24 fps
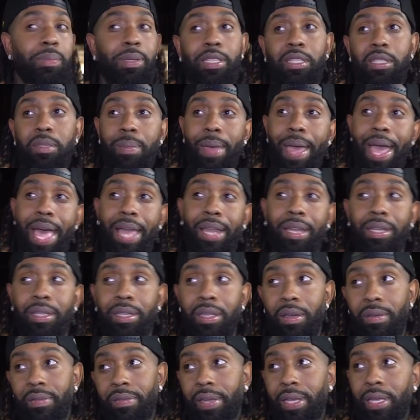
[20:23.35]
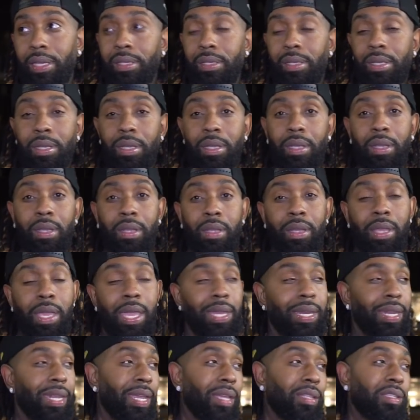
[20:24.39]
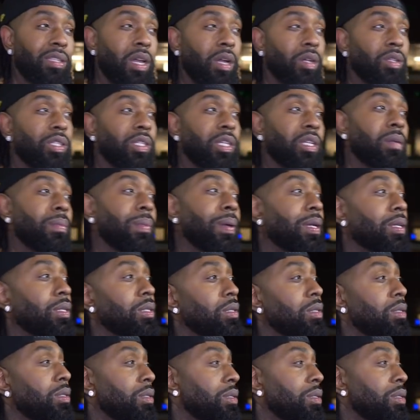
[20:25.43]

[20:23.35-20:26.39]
be smiling in your face and they'll talk shit about you.